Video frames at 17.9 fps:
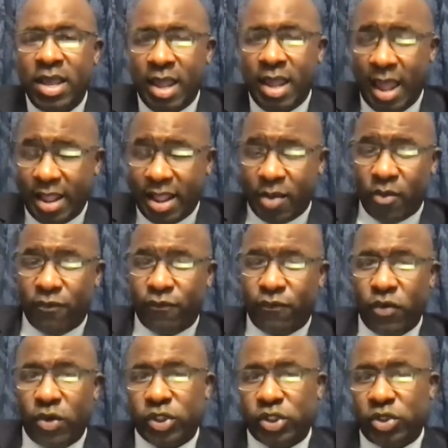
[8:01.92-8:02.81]
and they were
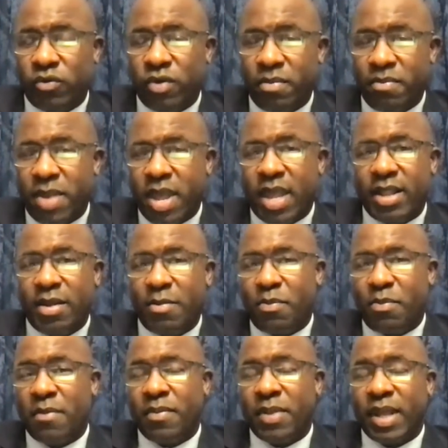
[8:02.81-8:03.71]
forced to remain in
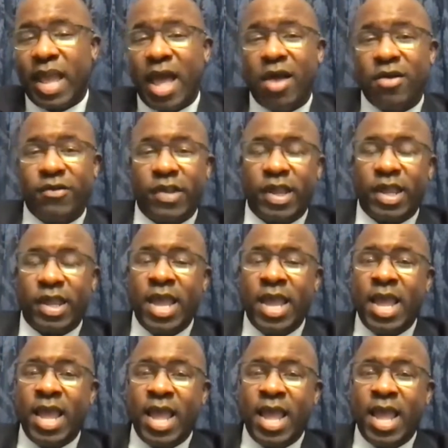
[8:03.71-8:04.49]
public housing.